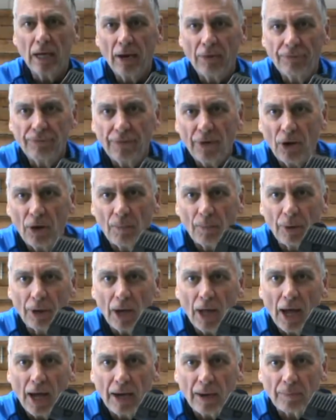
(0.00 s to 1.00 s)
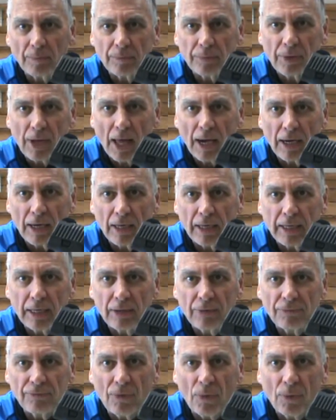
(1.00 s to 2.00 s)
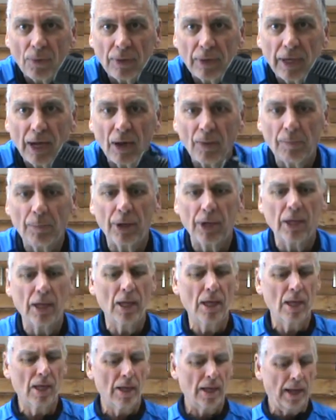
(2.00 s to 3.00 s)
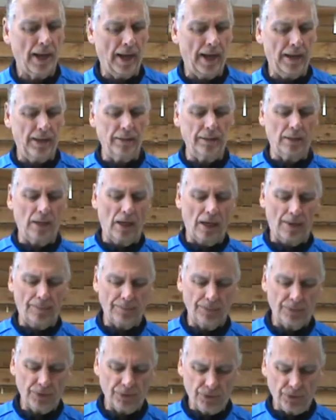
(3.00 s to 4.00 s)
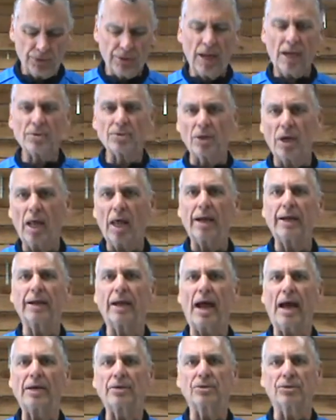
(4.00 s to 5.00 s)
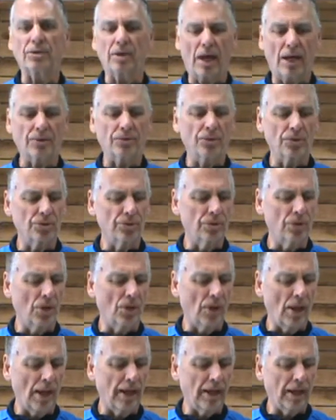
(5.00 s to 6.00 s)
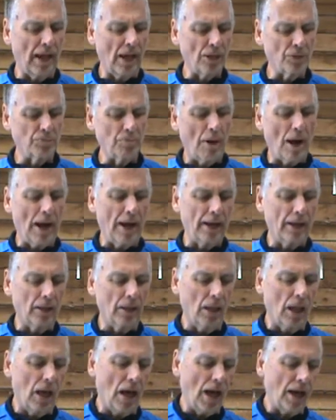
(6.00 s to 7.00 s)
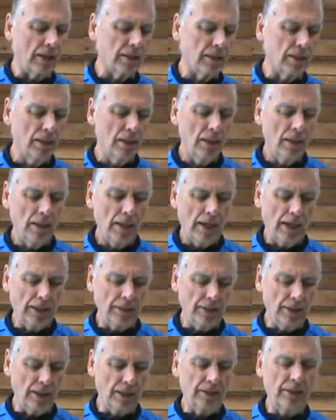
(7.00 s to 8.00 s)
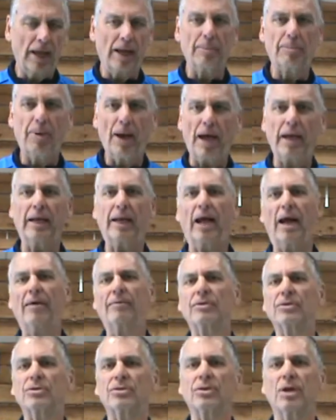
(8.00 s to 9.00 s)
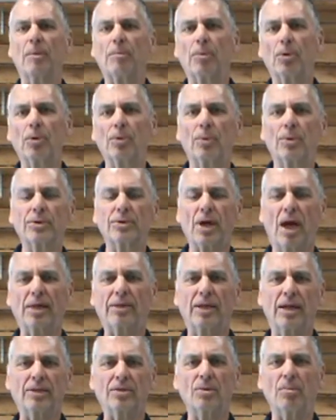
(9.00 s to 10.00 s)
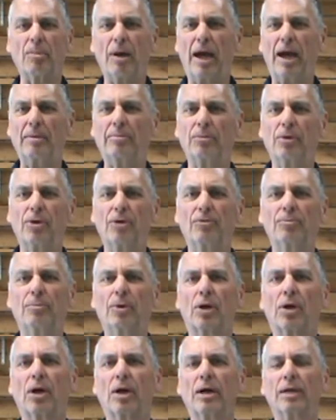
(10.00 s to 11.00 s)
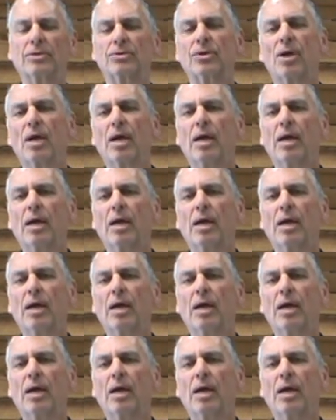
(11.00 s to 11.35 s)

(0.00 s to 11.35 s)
film or not. I'm kind of leaning forward there, but it just has a lot of nice touches. You know, a lot of guys buy a Glock and then they pay to have it stippled, which I think is a bad move, because